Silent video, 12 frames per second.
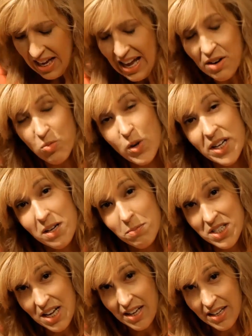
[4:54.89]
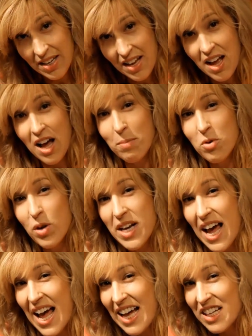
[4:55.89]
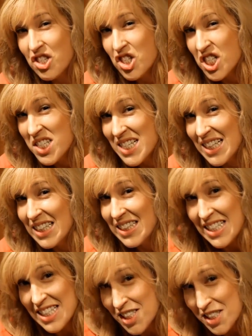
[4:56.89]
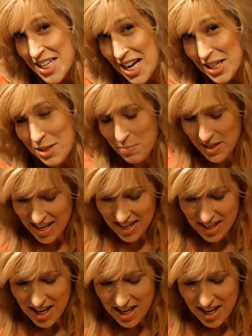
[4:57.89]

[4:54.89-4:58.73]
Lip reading: And when I'm done, I'm going to add just a little tiny bit